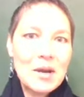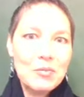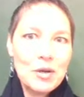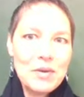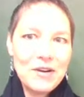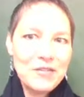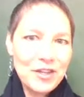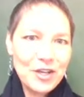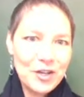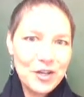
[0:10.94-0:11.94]
Prepare for
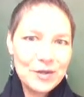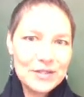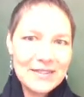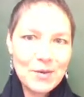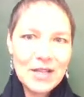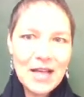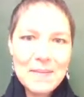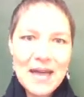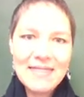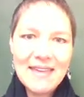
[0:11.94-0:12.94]
the Kahoot that will
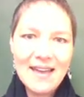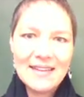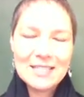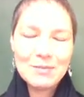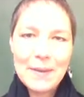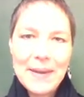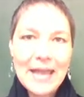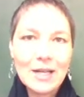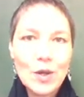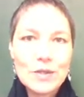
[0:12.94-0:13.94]
come at the end by
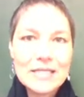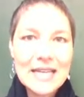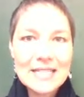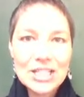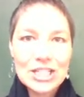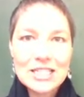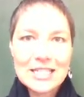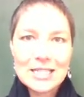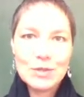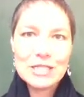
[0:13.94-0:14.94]
paying close attention to
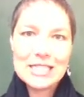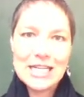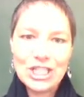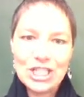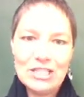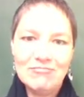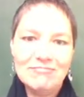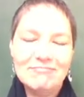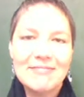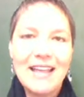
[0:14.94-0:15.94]
this presentation.
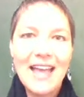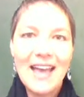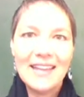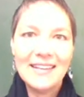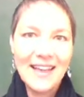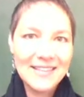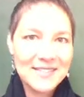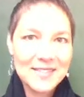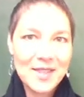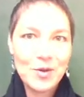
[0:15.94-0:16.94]
And
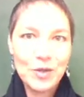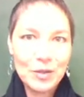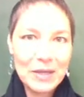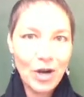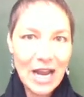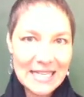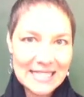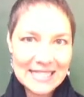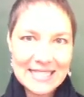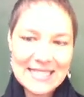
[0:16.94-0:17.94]
yes, there will be
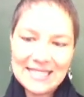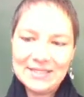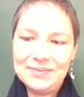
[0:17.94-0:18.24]
prizes.